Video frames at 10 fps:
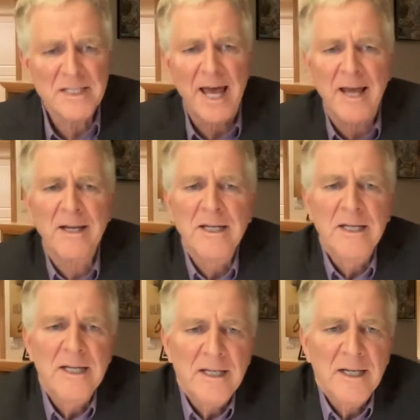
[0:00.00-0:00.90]
that
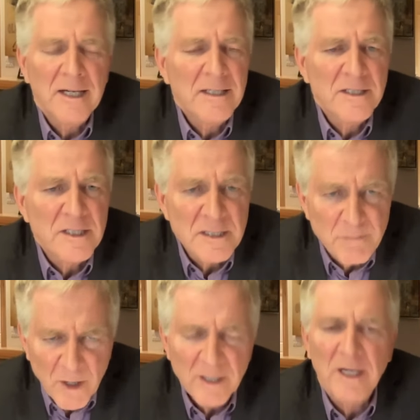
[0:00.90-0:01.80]
to
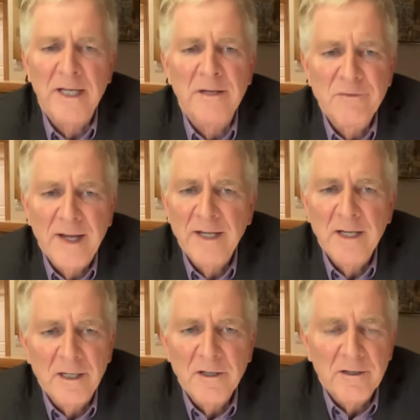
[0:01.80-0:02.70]
smartly fight
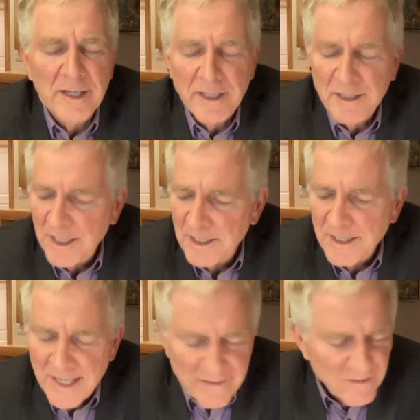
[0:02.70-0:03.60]
hunger. And
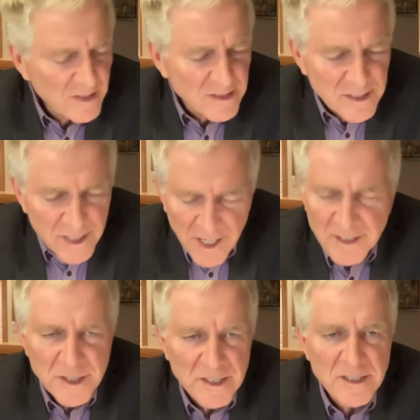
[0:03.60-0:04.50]
David does
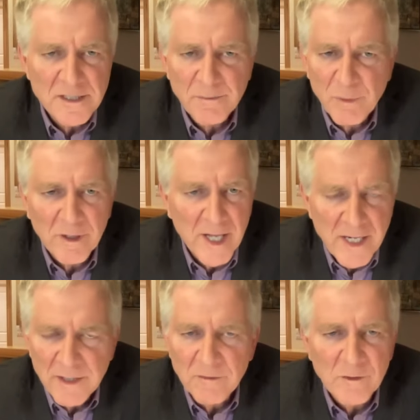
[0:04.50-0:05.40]
not just support
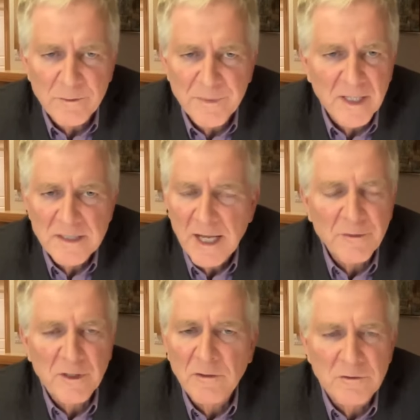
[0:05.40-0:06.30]
any group that's
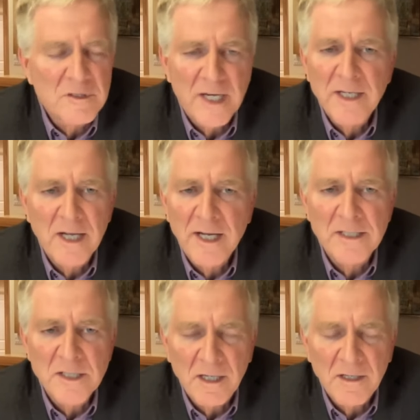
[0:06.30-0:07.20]
out there crusading
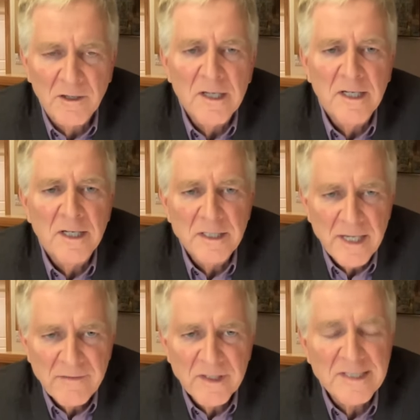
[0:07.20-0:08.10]
against hunger.
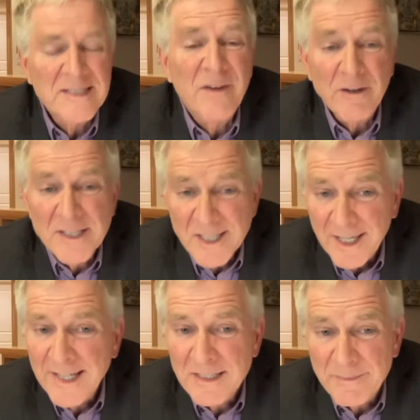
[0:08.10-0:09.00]
David is very
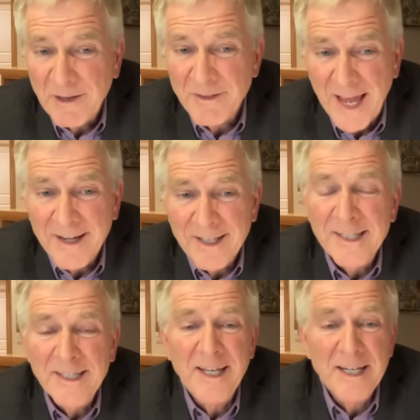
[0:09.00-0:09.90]
select about that.
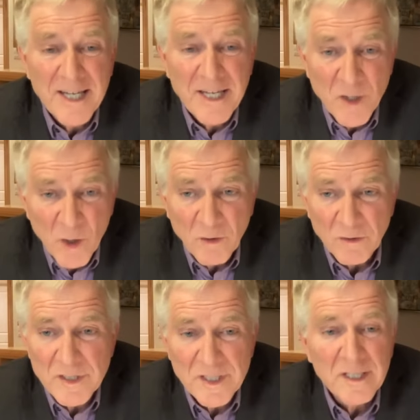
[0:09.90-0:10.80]
And he
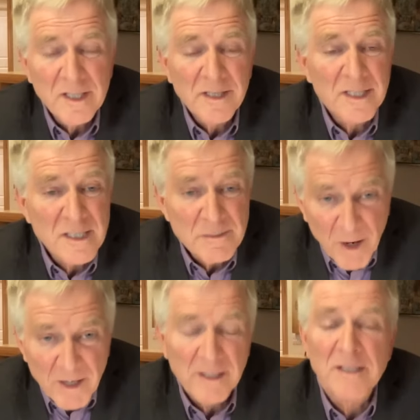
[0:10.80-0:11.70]
knows the
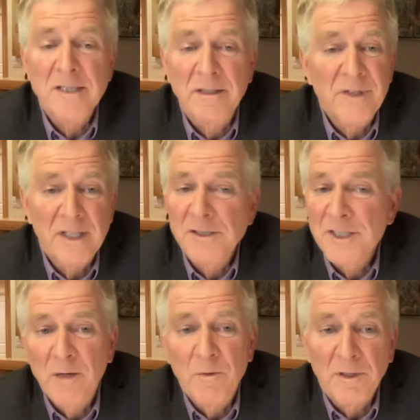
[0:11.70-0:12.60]
smartness of
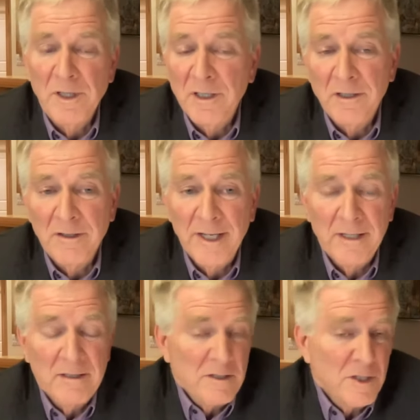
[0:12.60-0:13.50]
ELCA World Hunger.
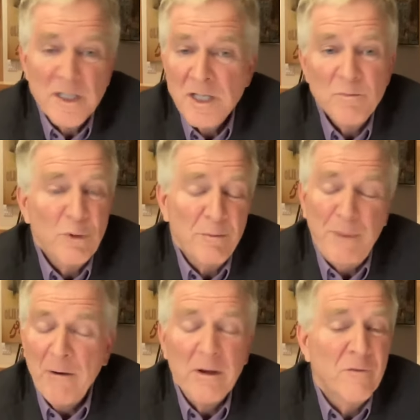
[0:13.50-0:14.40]
And just in
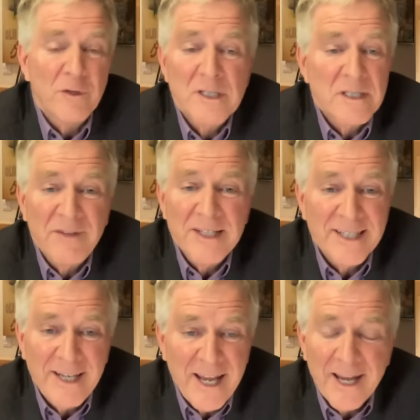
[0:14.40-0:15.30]
preparing for this event
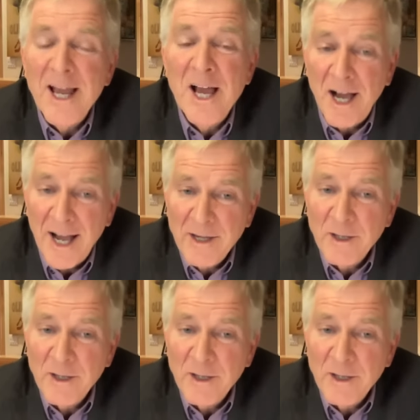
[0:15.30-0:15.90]
today, I